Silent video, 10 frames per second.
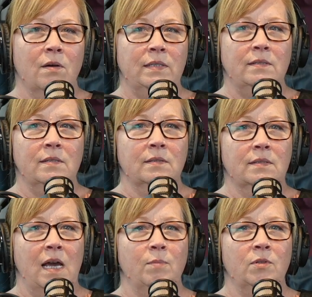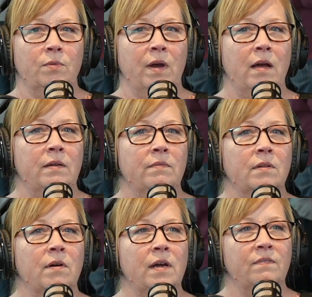still dabbled around even
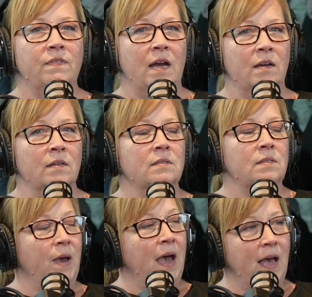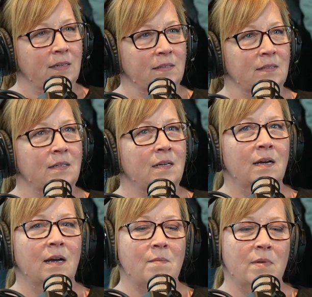though I had filed the patent.
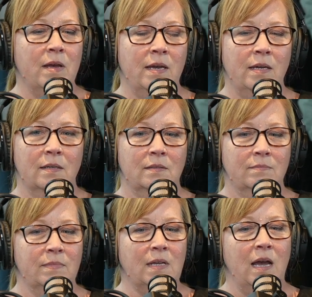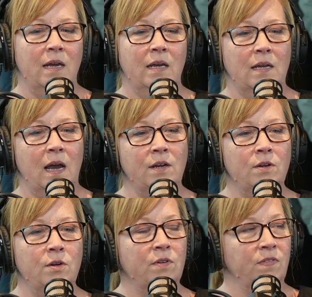I'm like, I
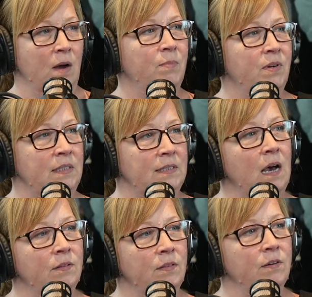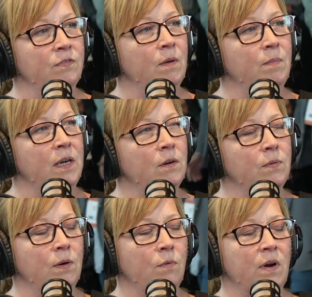knew of companies out there from my
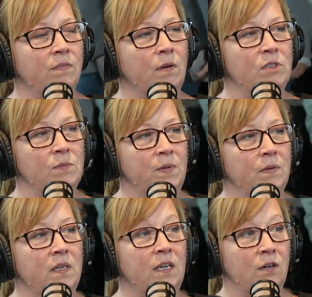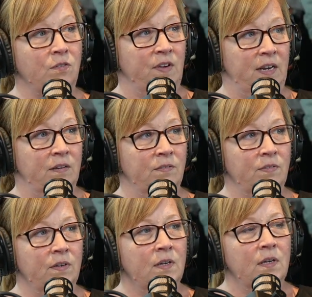career. One of them was Innovator.
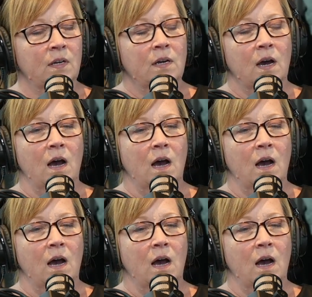They